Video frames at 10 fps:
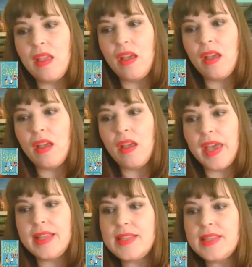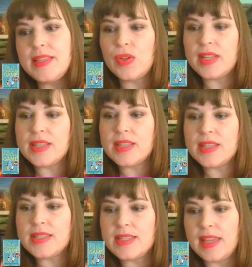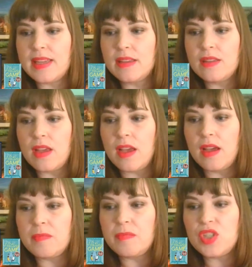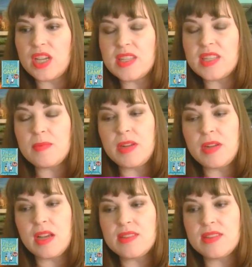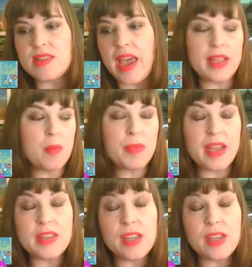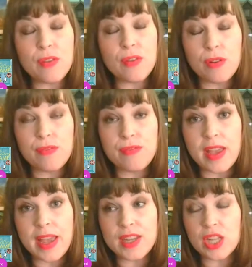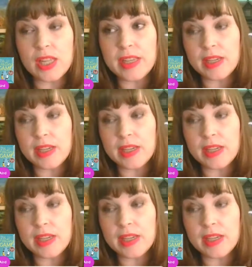okay, so let's see. Jasmine asked, how did I come up with the idea of Angelika?